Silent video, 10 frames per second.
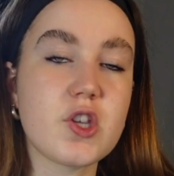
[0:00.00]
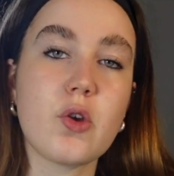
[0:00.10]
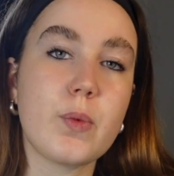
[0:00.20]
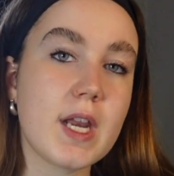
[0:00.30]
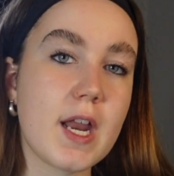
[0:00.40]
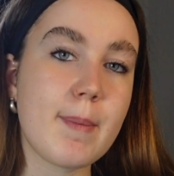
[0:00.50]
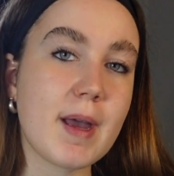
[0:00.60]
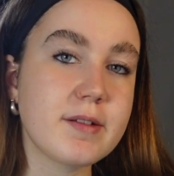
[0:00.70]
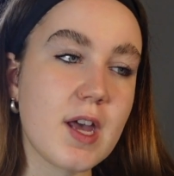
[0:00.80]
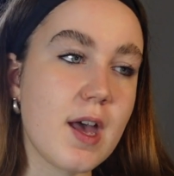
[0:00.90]
So we learned
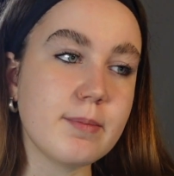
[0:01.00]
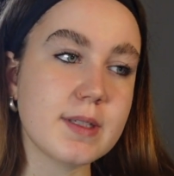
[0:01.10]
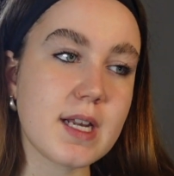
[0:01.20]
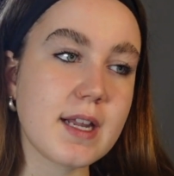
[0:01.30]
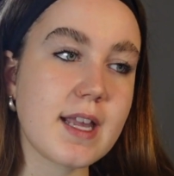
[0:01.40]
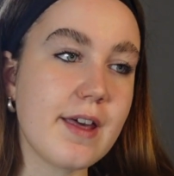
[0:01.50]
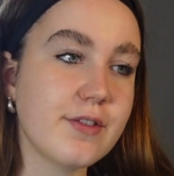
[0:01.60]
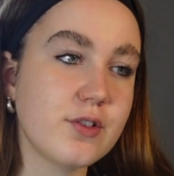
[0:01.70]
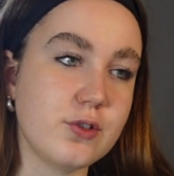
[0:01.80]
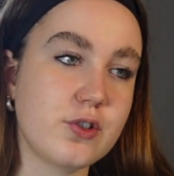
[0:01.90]
about terms like
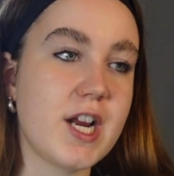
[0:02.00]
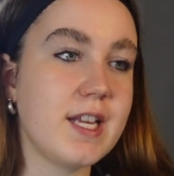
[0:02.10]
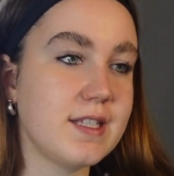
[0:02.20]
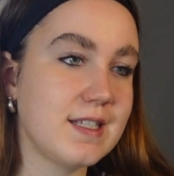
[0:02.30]
ethical trade,